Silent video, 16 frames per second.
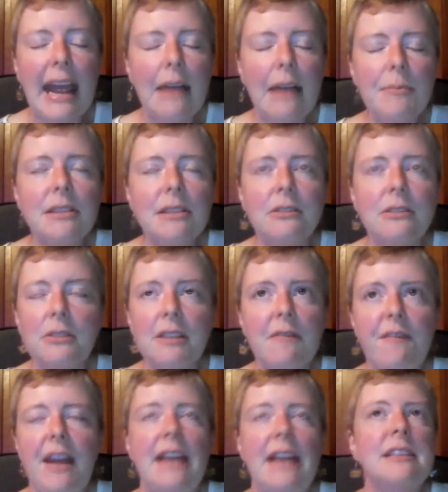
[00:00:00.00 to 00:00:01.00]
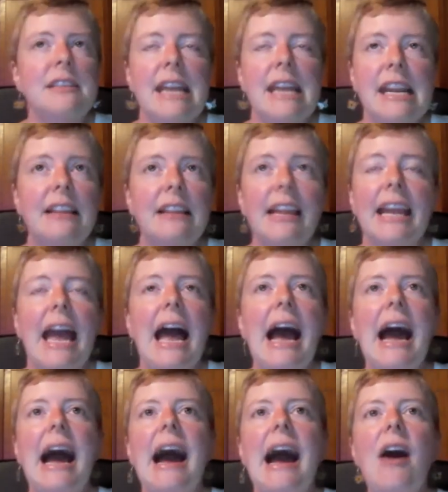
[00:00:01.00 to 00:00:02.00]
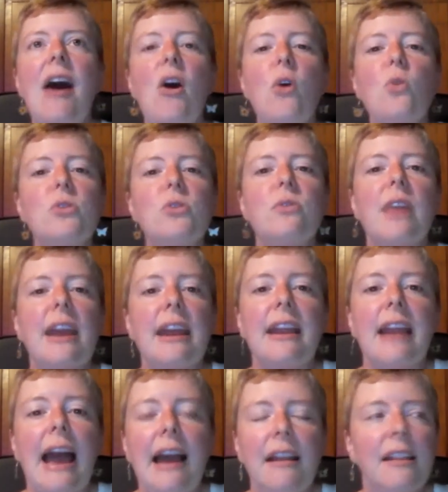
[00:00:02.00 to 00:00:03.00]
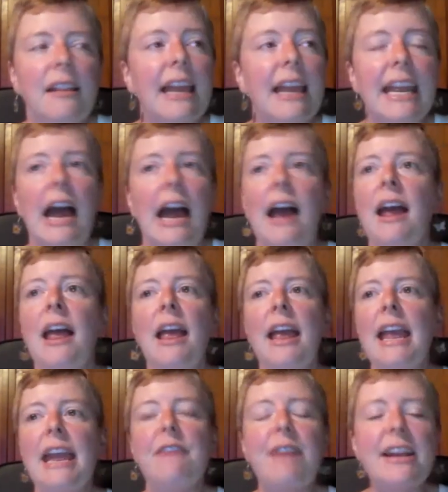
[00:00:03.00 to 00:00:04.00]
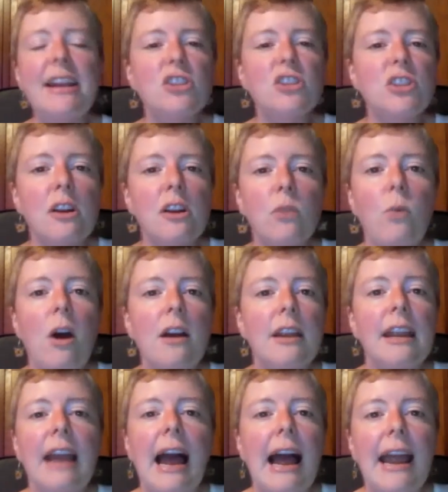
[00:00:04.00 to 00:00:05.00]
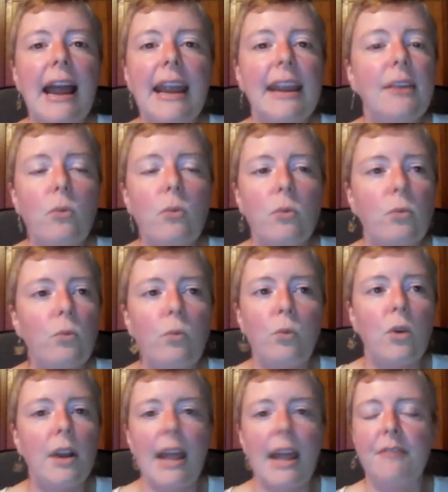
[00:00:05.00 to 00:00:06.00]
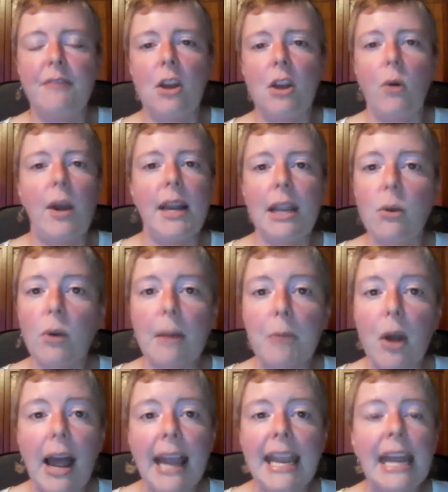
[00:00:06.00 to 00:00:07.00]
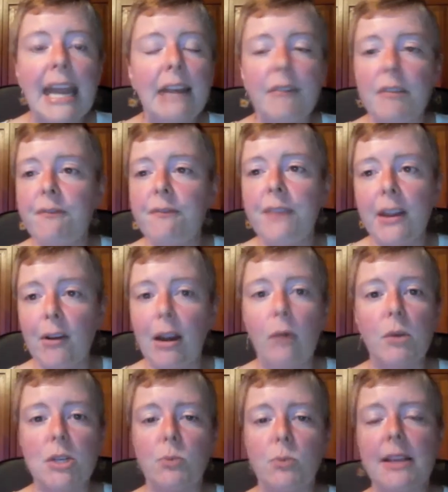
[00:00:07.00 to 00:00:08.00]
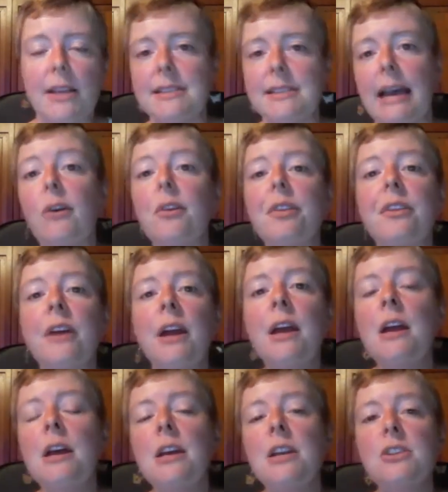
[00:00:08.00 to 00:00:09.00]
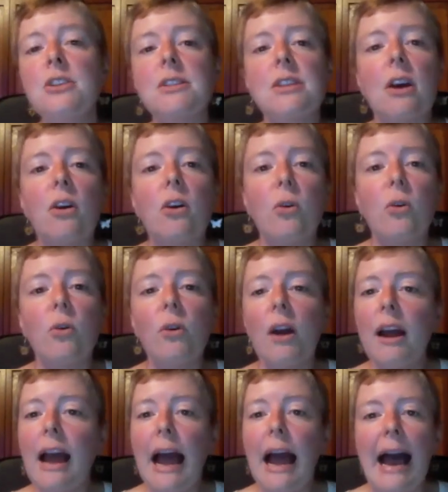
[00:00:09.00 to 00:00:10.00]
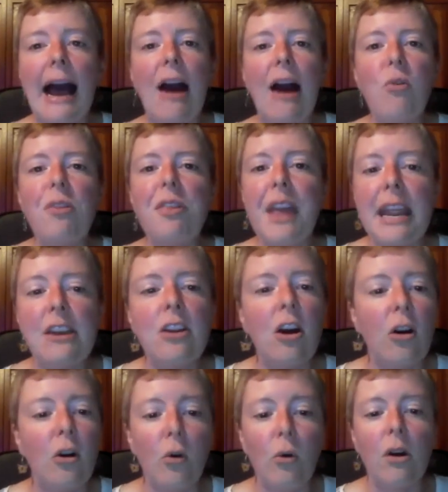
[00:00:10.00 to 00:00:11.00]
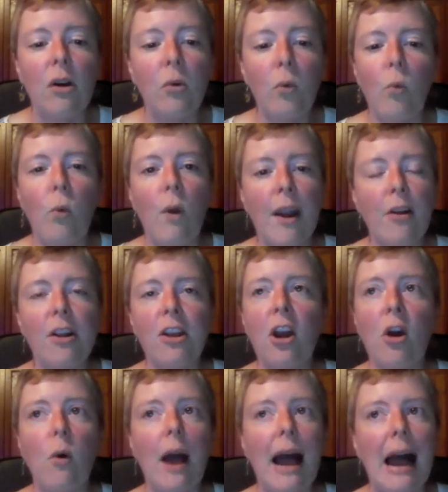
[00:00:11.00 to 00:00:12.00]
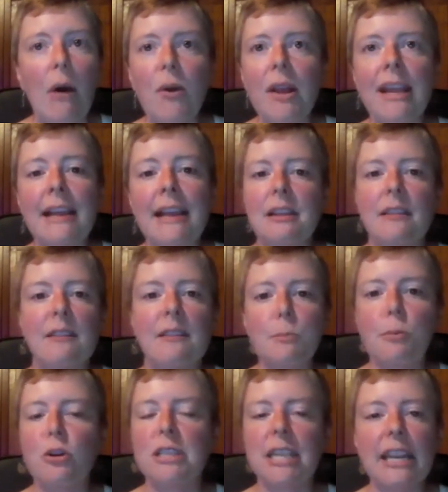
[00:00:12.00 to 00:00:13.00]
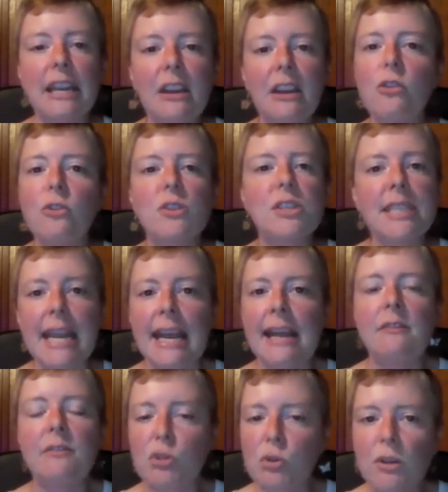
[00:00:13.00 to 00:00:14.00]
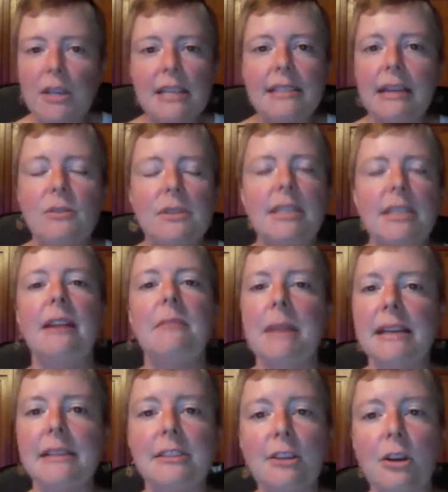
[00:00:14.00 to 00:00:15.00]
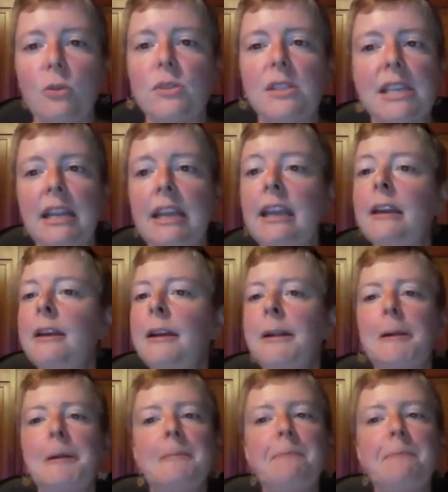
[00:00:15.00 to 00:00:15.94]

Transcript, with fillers: absolutely fascinating. Like, how do they, like, if I just started walking, I would have no idea where I'm, I can't even figure out which way is south. So, how they know where to go, how to get to this particular stand of trees outside Mexico City,